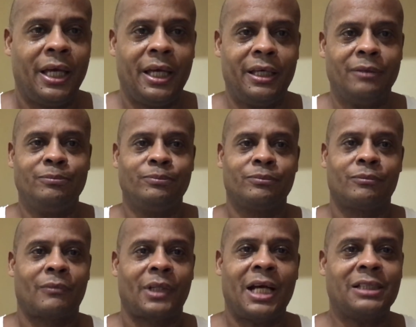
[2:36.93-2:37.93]
And
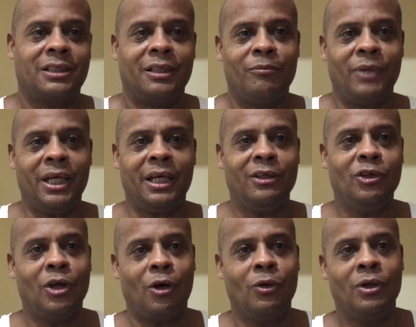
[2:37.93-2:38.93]
I said, man,
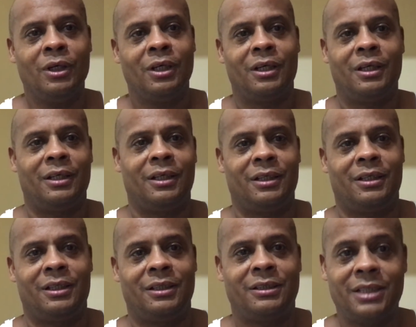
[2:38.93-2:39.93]
you know,
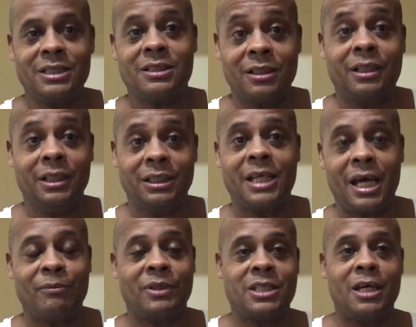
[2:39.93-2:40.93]
this is a good
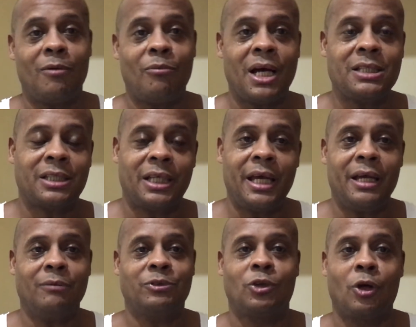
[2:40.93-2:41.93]
time to tell my
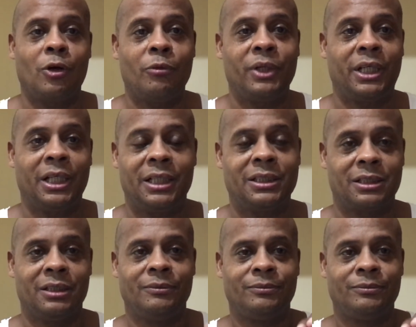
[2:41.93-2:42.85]
scam story because